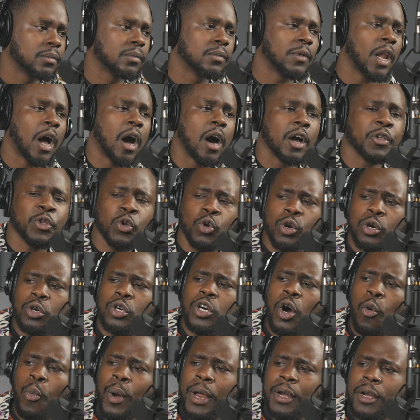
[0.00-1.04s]
Nah, you gonna
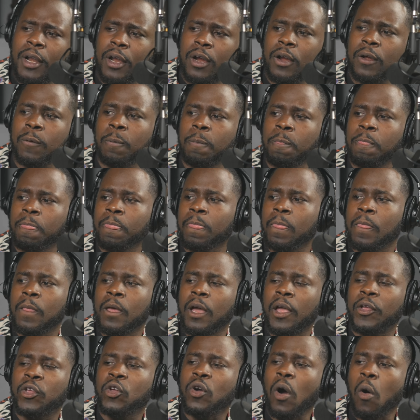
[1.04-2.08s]
go in there
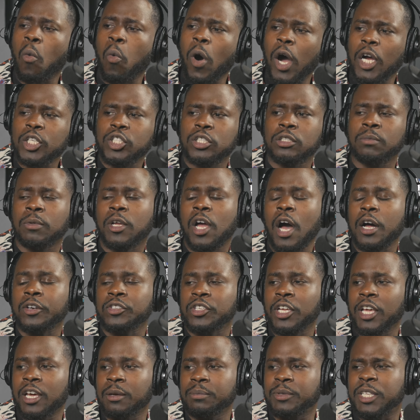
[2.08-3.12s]
and you gonna wash them
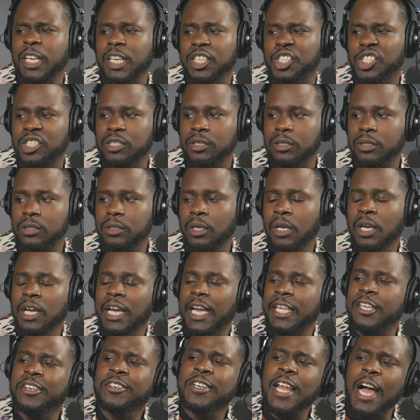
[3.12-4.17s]
goddamn dishes
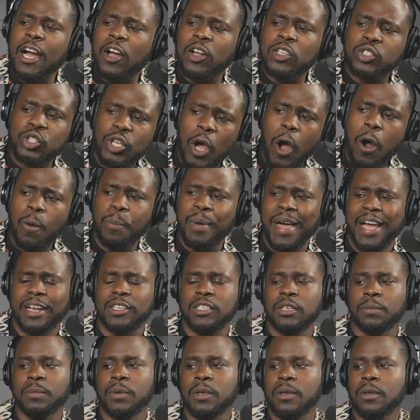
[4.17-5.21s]
and you're not gonna talk back
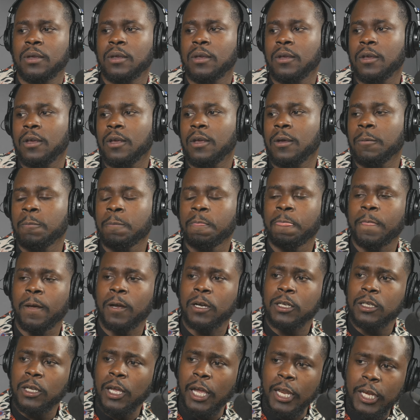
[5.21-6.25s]
to me.
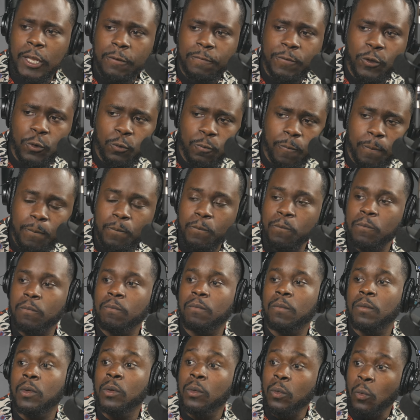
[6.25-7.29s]
And if you,
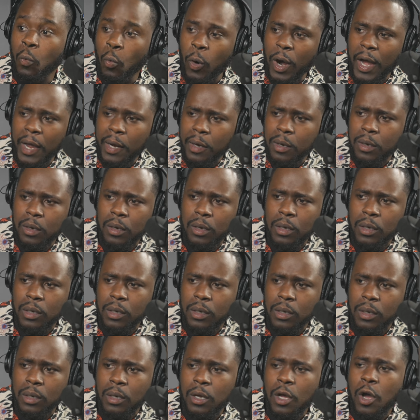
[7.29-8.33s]
what?
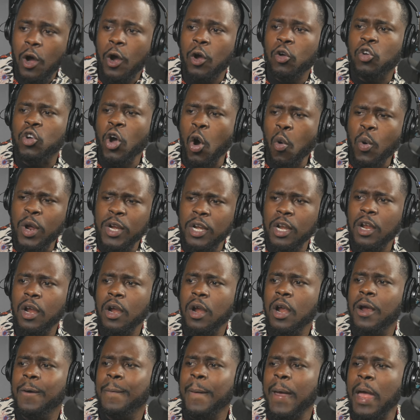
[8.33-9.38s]
Go in
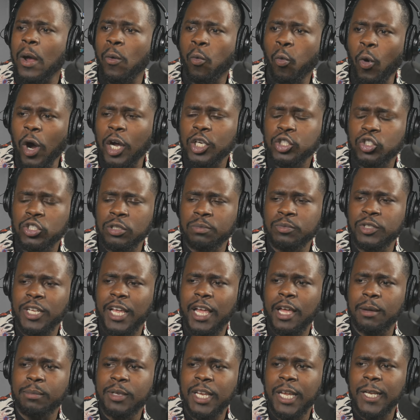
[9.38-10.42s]
there and wash them
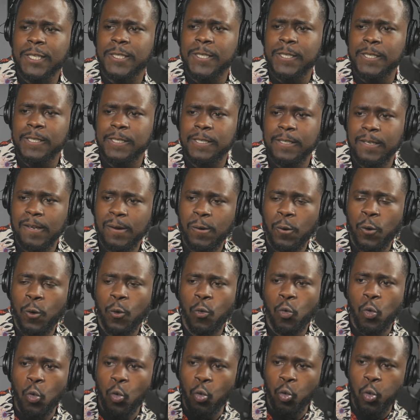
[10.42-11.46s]
damn dishes
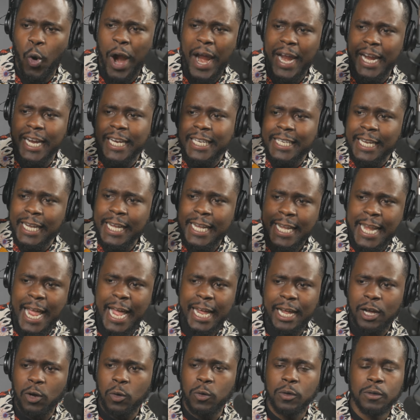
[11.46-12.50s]
right
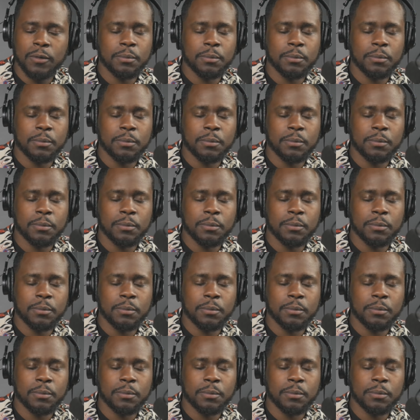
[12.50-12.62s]
now.